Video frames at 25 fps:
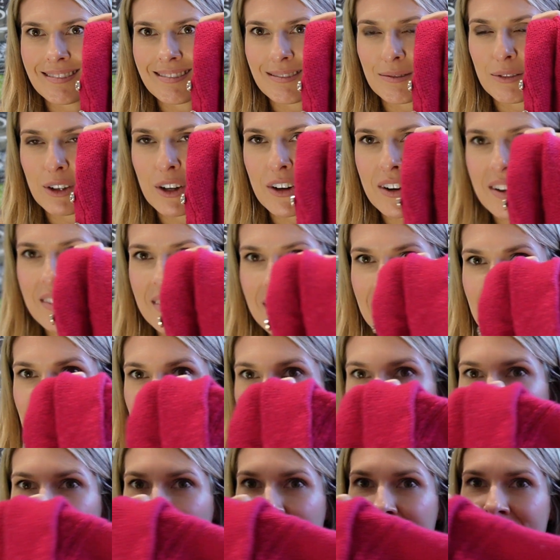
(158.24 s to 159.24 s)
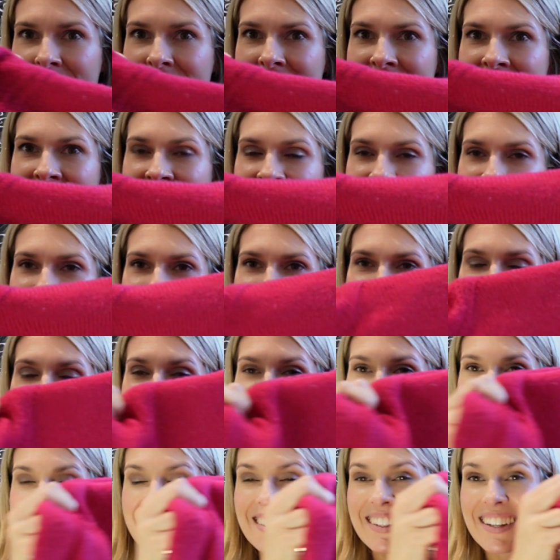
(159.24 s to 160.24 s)
We're in the clothes now.
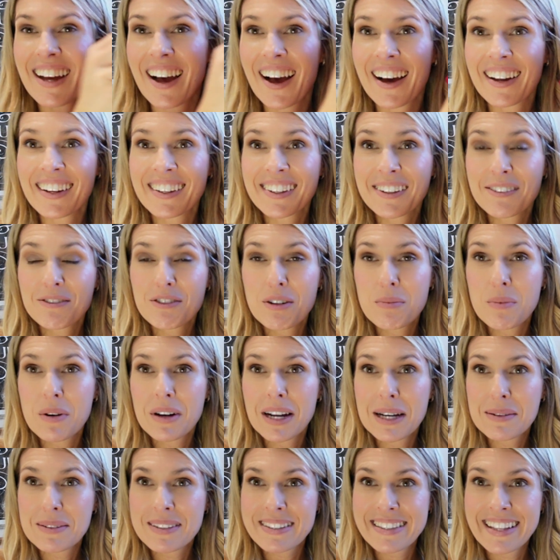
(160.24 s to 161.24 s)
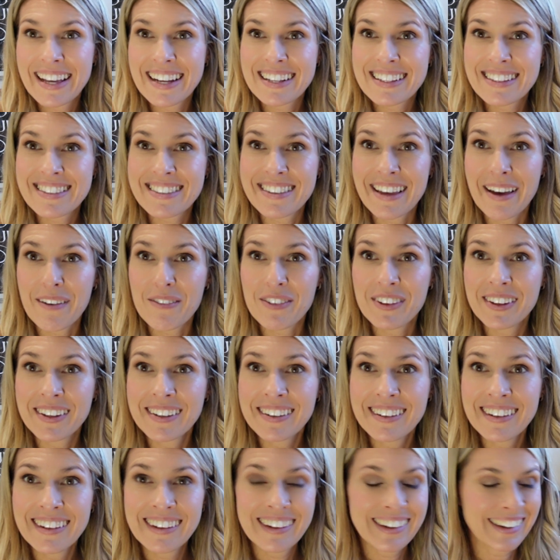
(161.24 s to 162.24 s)
This is the cardigan from when I was like
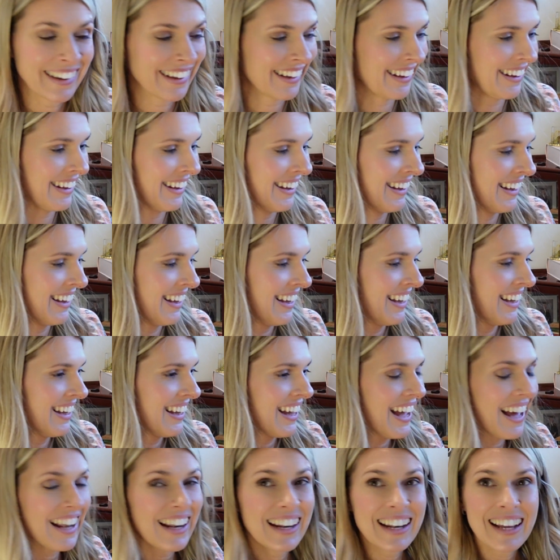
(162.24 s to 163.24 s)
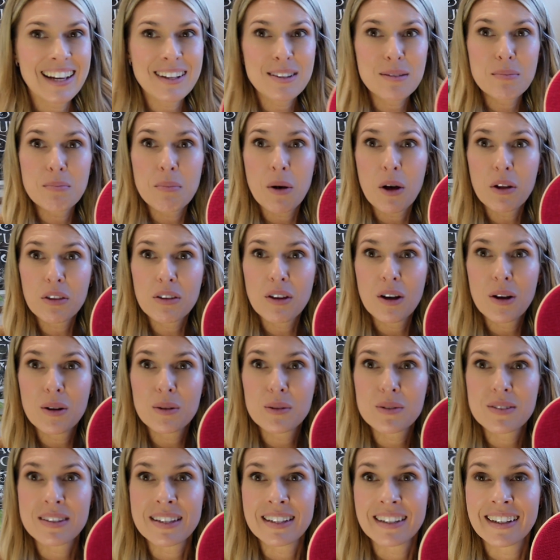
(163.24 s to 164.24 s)
7, and it has moth
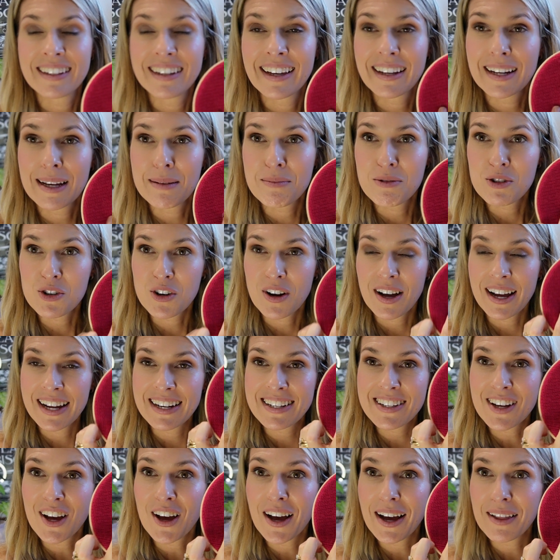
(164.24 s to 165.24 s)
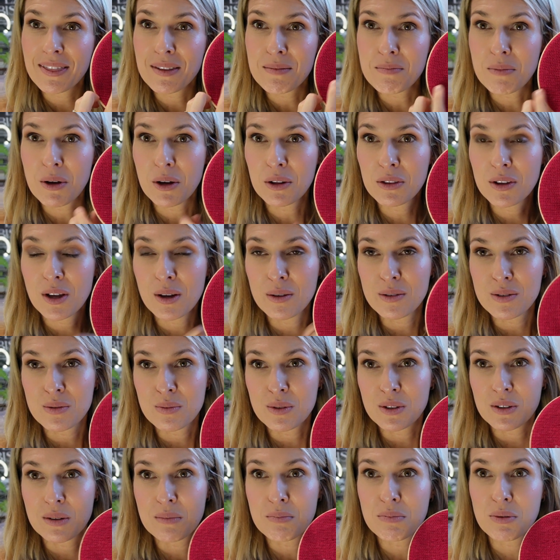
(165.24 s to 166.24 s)
holes in it, and I'm trying to hide the moth holes
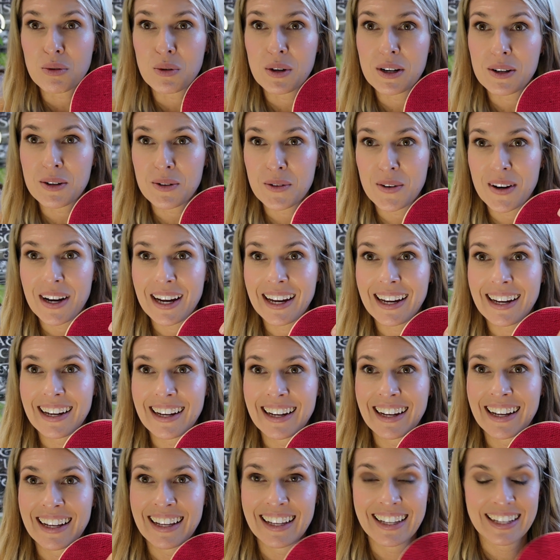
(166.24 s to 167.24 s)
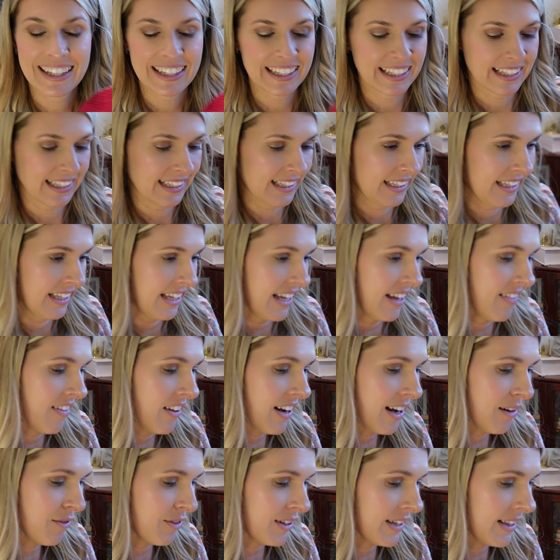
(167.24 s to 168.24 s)
with embroidery. And
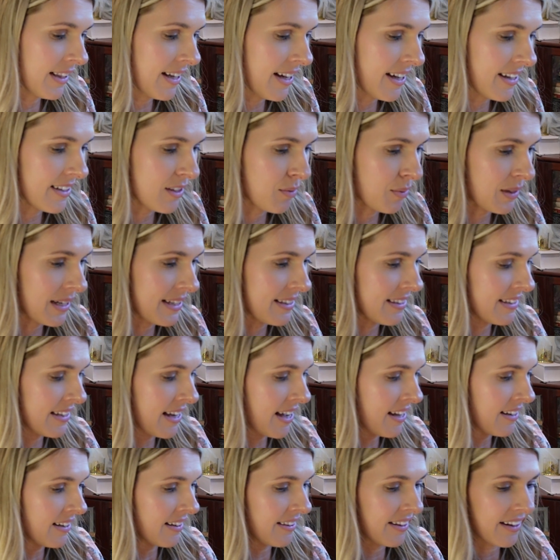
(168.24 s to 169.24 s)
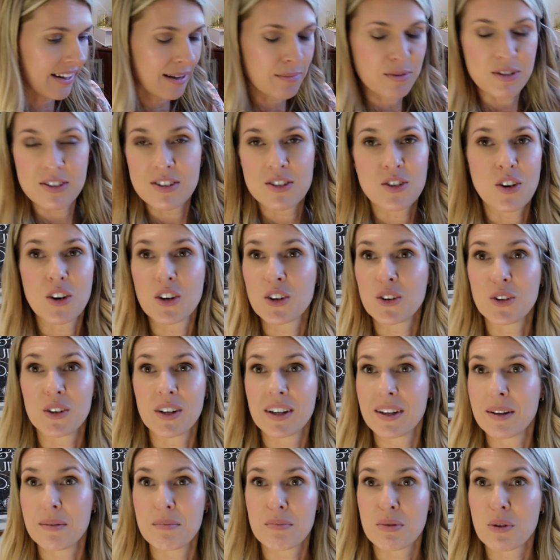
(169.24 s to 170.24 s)
then I realized when I started that I'm just not good
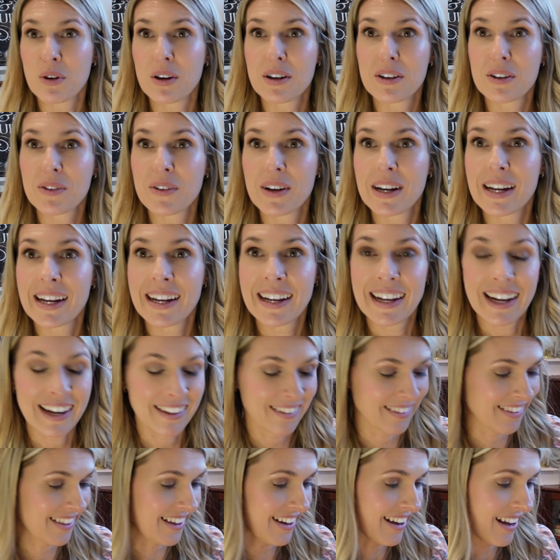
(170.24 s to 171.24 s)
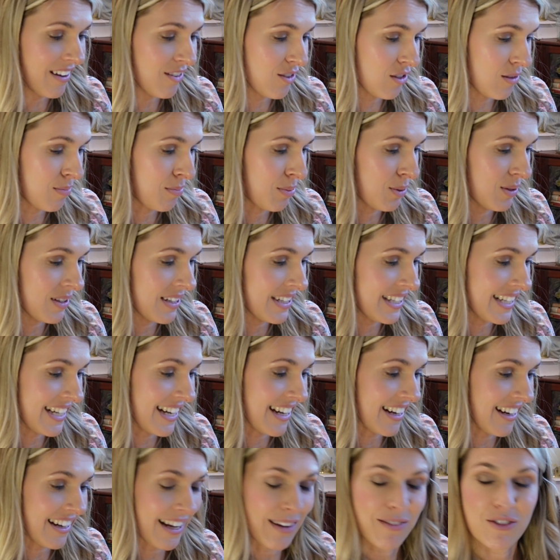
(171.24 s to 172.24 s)
at embroidery, and then I just put it
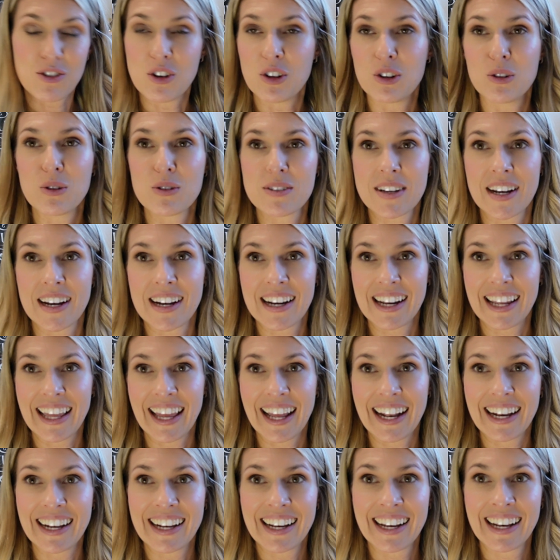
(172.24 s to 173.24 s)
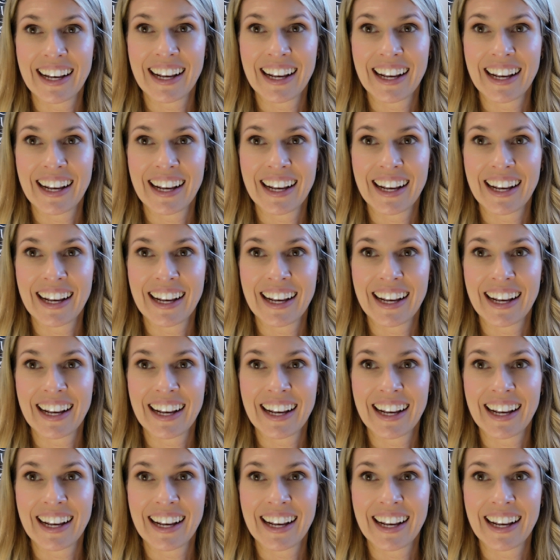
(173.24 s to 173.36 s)
down and I've not looked at it again.